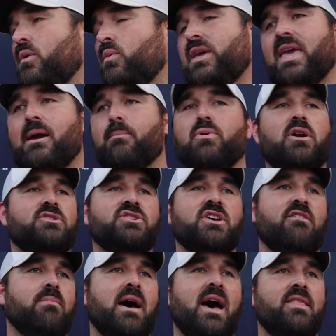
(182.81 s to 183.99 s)
We can't put
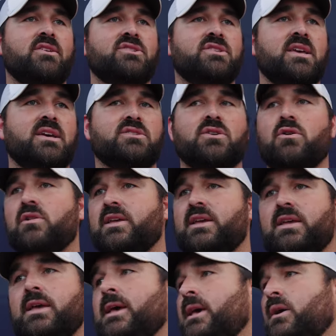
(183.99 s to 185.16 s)
ourselves behind the sticks
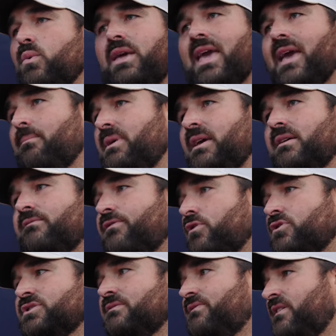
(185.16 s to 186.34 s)
early. We can't be in
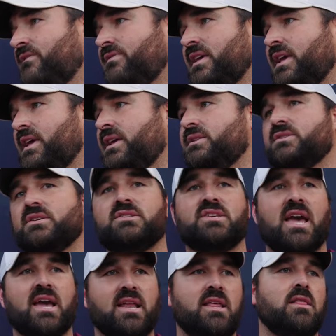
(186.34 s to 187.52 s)
first and 15s and
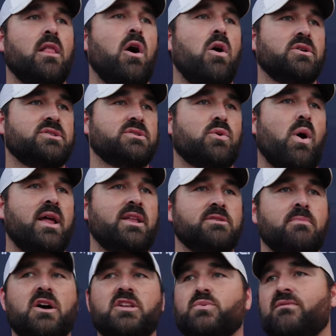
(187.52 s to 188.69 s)
second and longs quite as
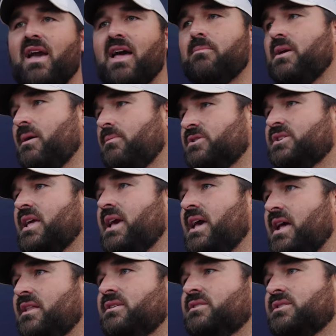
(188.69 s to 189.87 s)
much. We've got to be able to stay
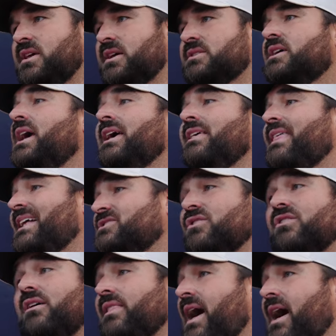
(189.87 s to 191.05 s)
ahead of the sticks. That's
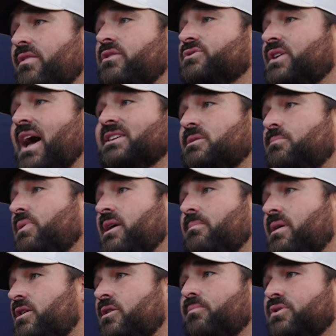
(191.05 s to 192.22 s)
going to allow those guys to play
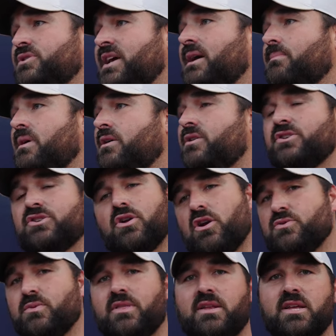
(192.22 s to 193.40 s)
better and protect better, and it
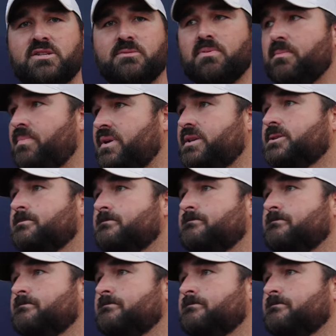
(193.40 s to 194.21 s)
starts with the discipline piece.